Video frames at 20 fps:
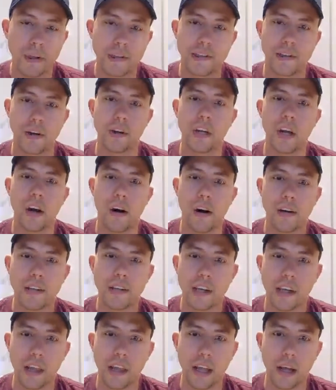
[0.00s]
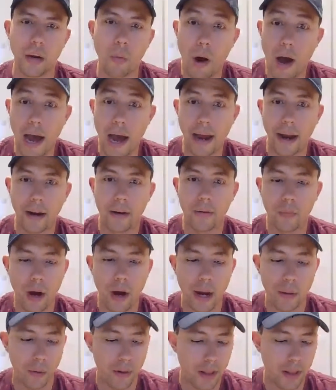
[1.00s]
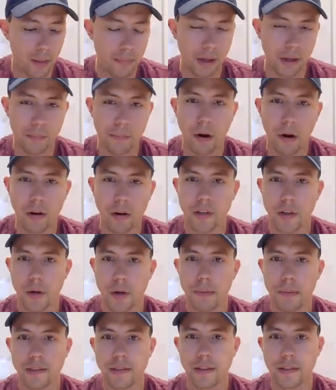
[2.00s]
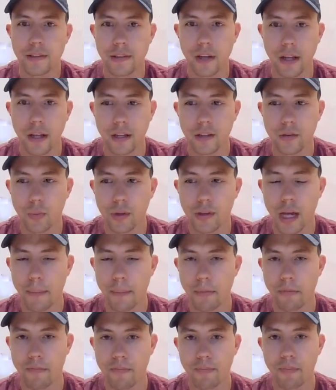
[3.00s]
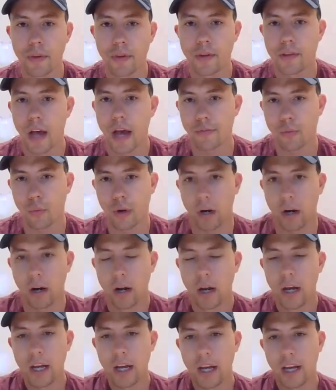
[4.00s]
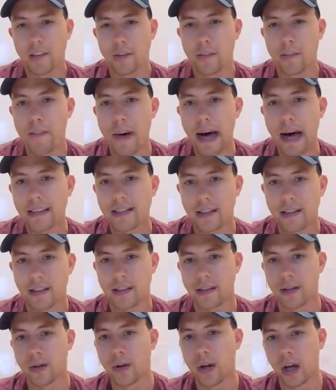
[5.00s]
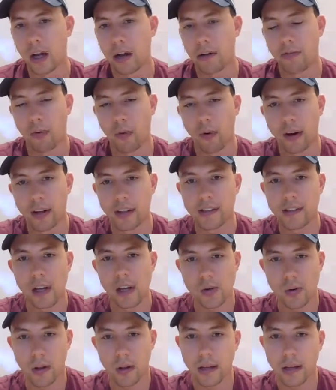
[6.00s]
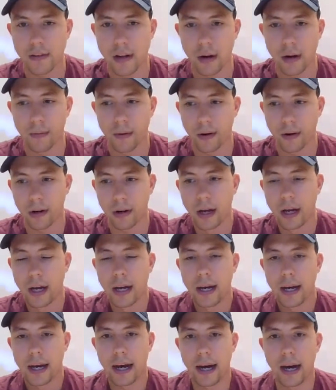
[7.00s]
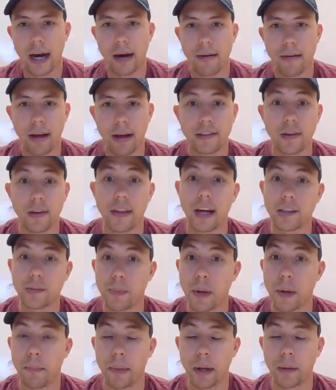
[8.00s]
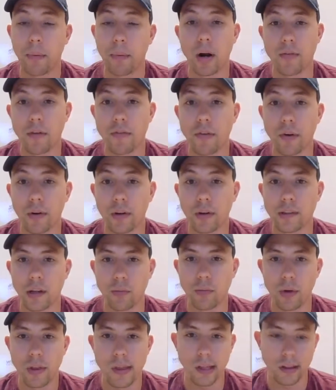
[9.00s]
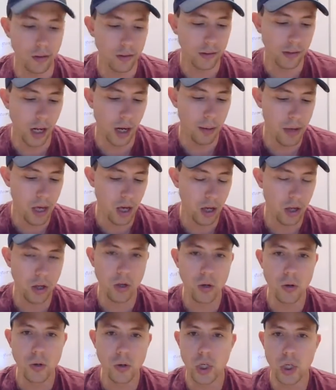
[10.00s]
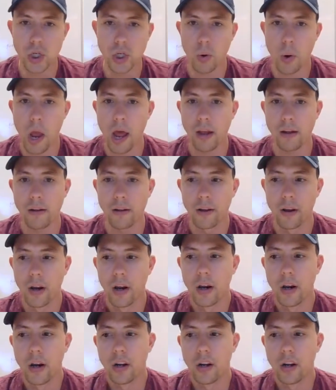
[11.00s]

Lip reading: but we still need to articulate why. Why would they build parts of their business on this? What type of software is best suited for a decentralized network? And so that's been a big part of our focus. And we think there's going to be a huge trend